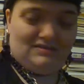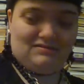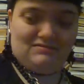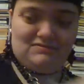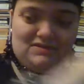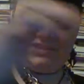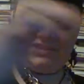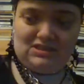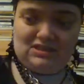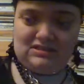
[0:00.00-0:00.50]

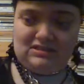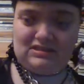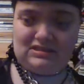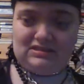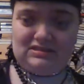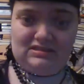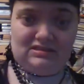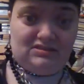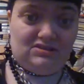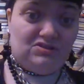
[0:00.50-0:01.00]
with
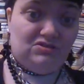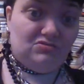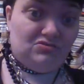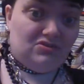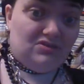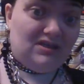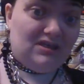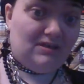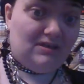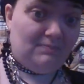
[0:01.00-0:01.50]
Chessex it's
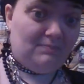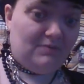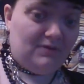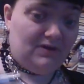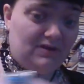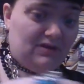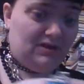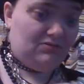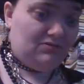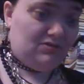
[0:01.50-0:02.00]
usually
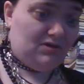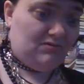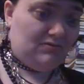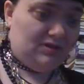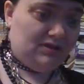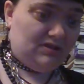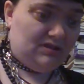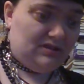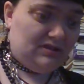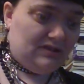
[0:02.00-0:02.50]
pretty good
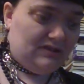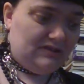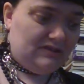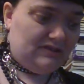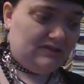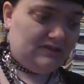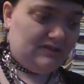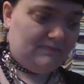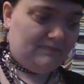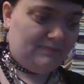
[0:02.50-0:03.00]
quality
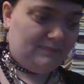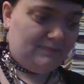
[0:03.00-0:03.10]
dice.